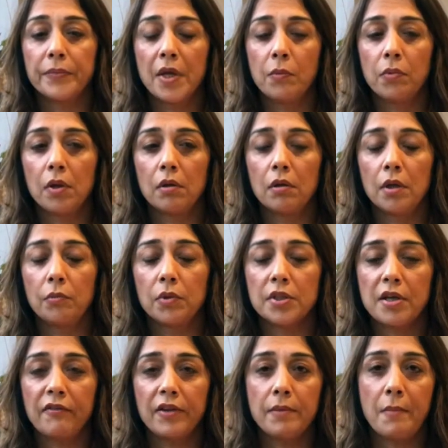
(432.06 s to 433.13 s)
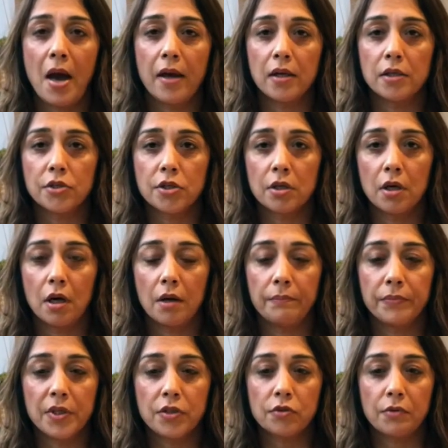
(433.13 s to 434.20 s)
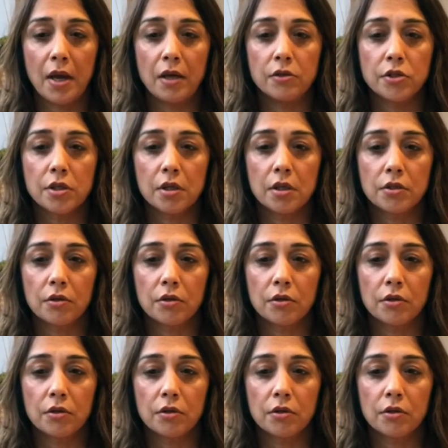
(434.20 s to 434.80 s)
It will definitely manage the strange